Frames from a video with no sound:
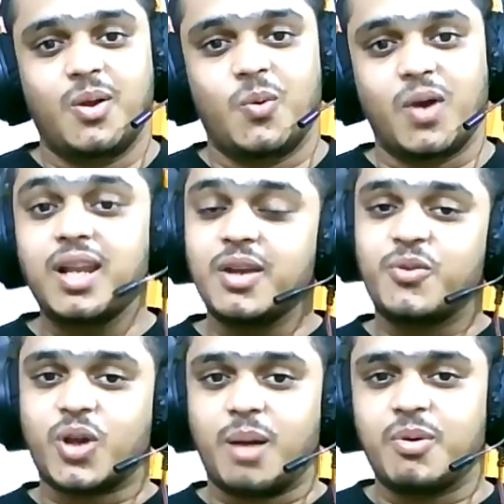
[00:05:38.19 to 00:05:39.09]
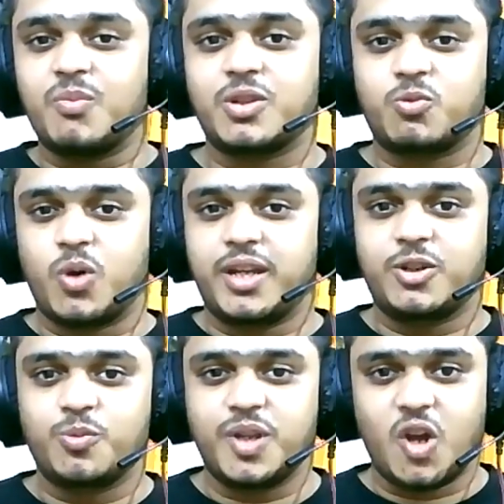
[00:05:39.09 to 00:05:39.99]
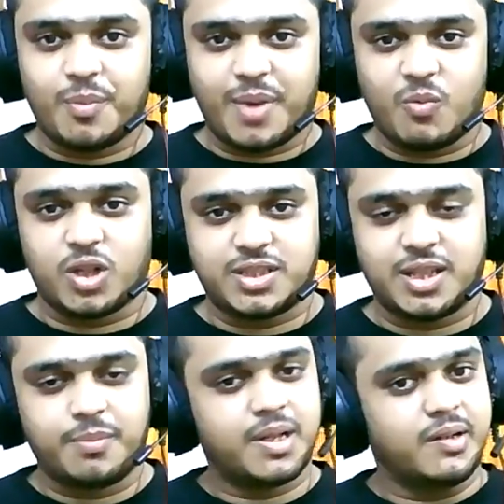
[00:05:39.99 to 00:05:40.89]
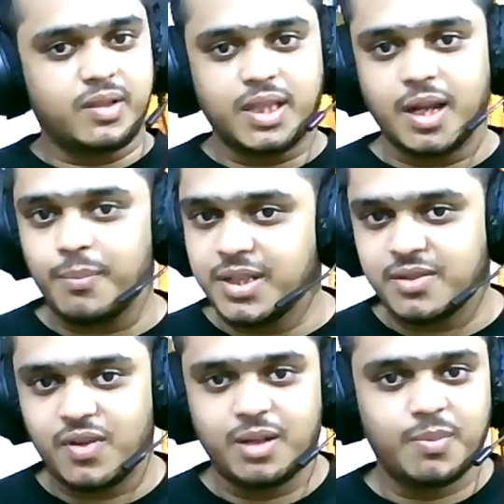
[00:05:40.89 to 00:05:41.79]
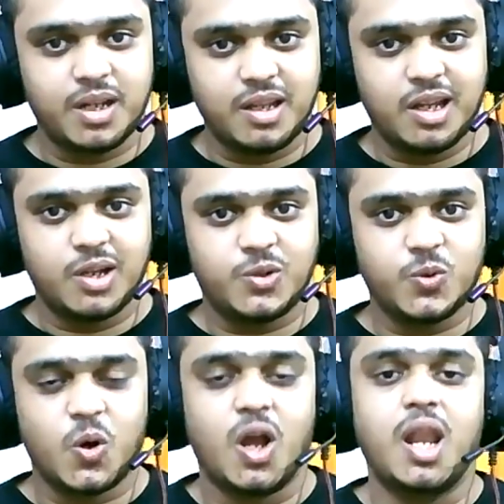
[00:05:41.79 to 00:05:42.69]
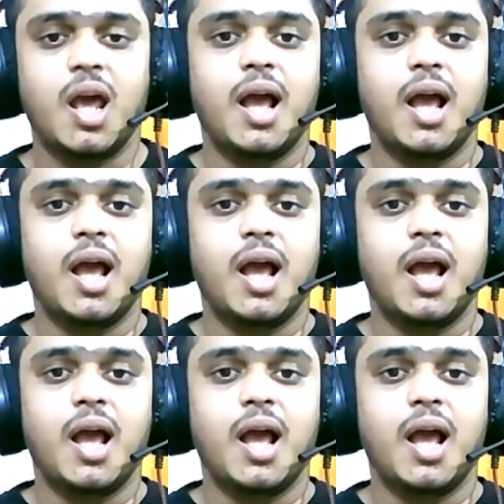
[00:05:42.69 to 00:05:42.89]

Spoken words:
Well, if you come up with a query to me on my WhatsApp, the number is available to all.